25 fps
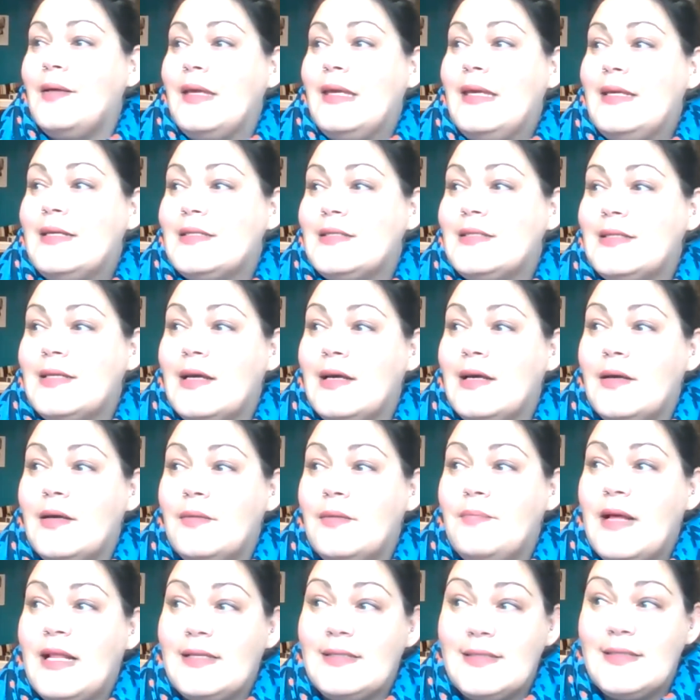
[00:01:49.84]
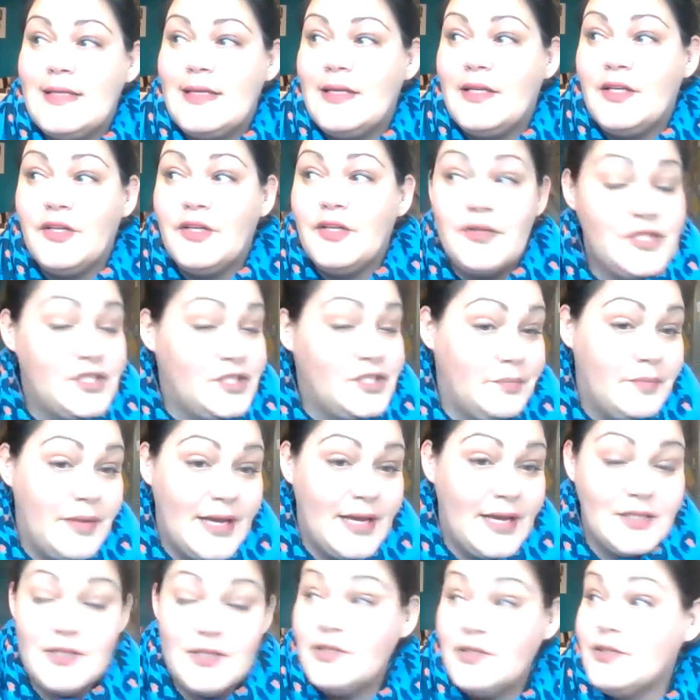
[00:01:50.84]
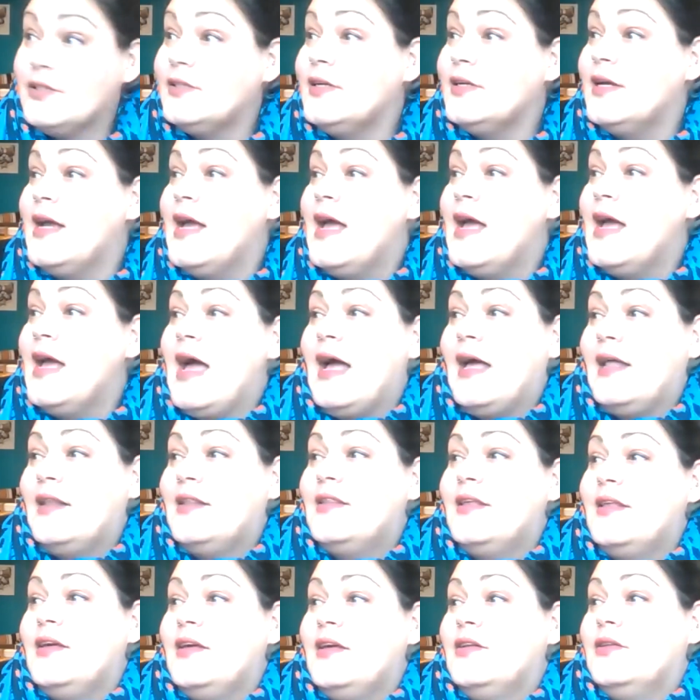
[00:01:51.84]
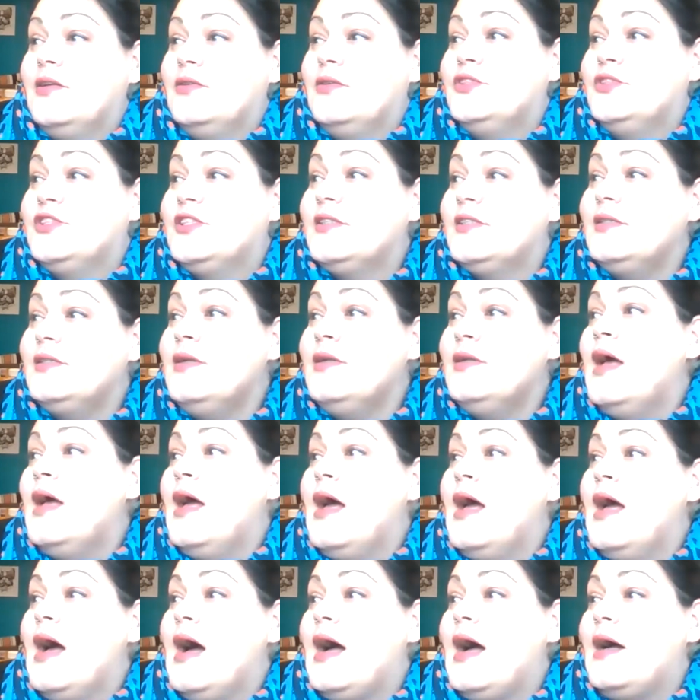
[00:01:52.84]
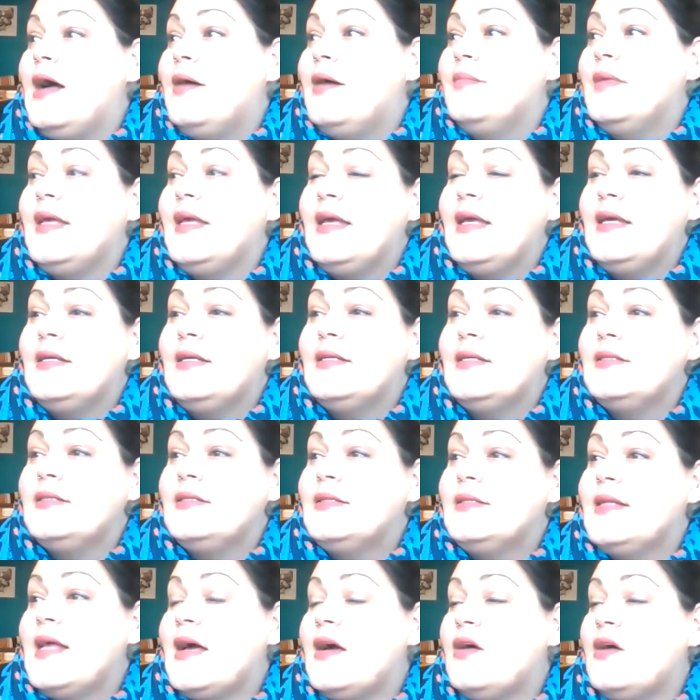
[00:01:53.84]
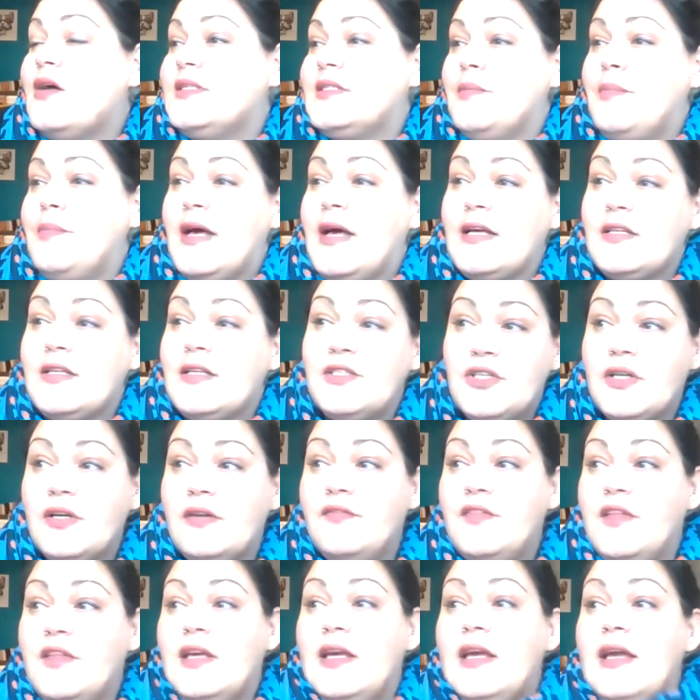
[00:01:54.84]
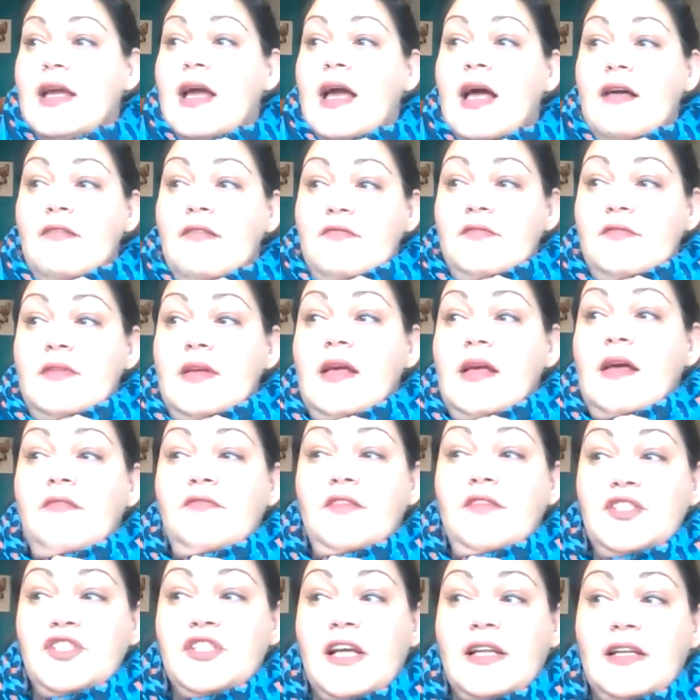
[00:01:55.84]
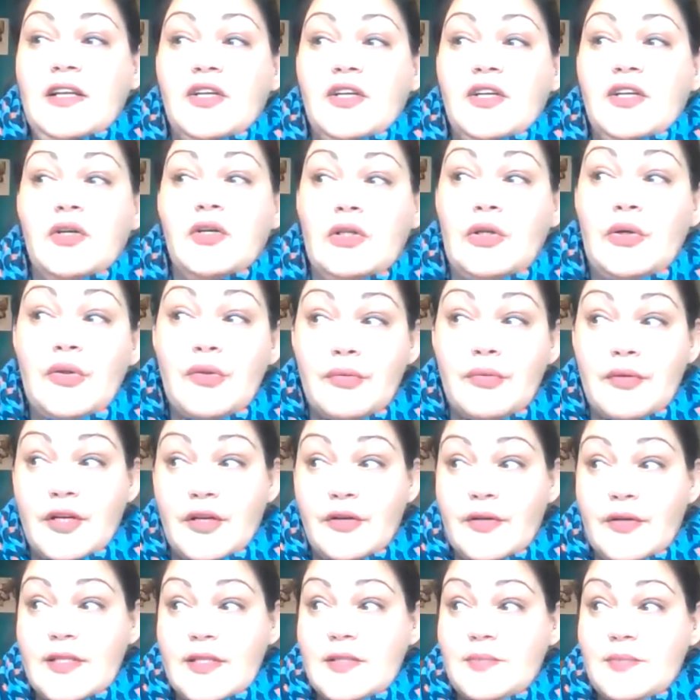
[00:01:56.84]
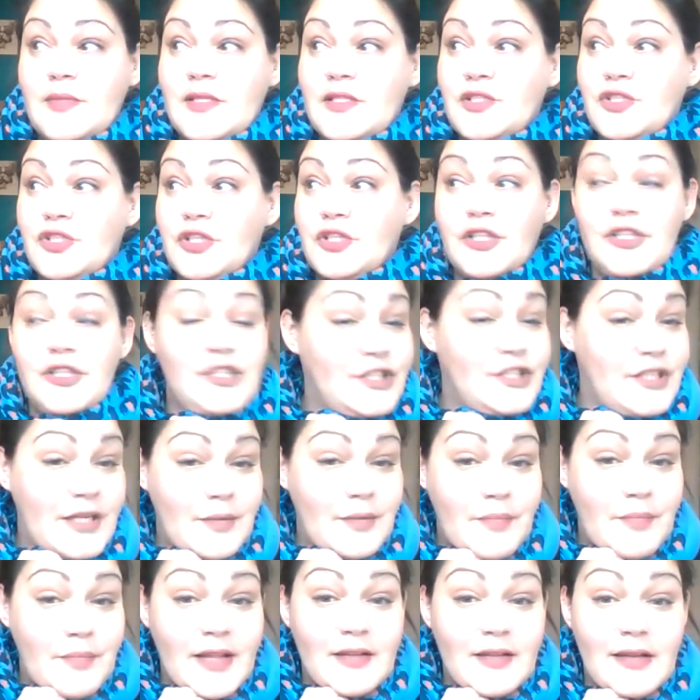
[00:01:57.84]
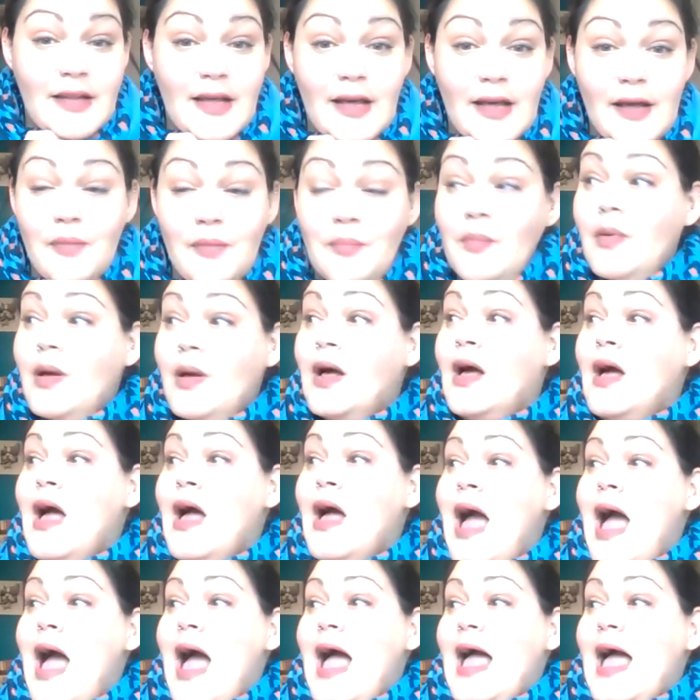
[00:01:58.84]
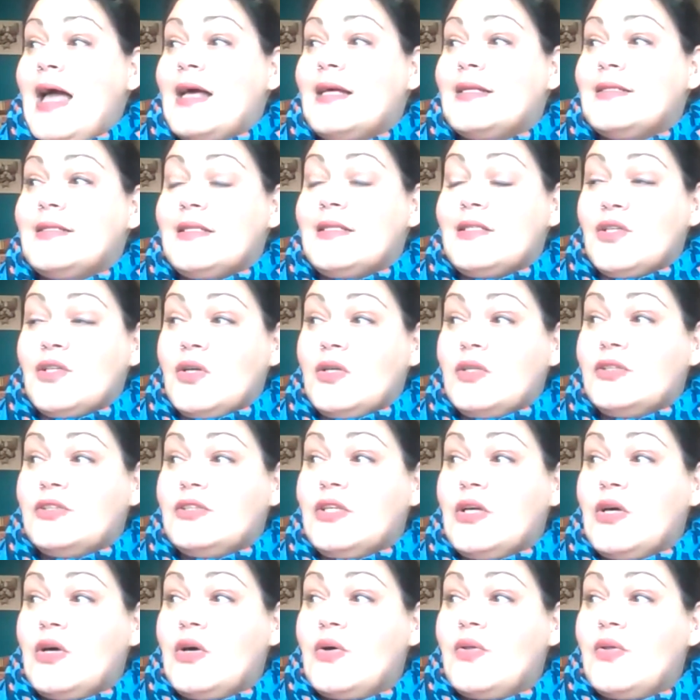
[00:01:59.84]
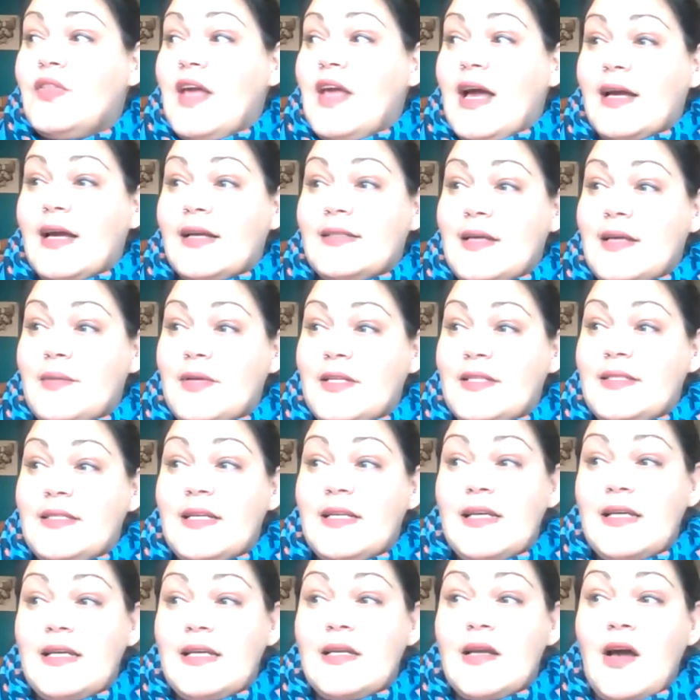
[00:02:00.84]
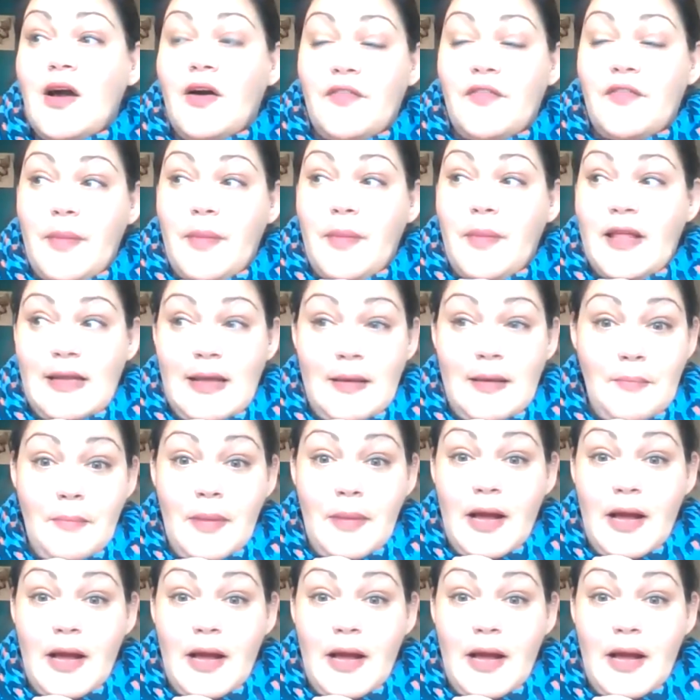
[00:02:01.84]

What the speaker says: He is a Palestinian Christian pastor and theologian. He now is the pastor of the Evangelical Lutheran Christmas Church in Bethlehem, and he's also the academic dean of the Bethlehem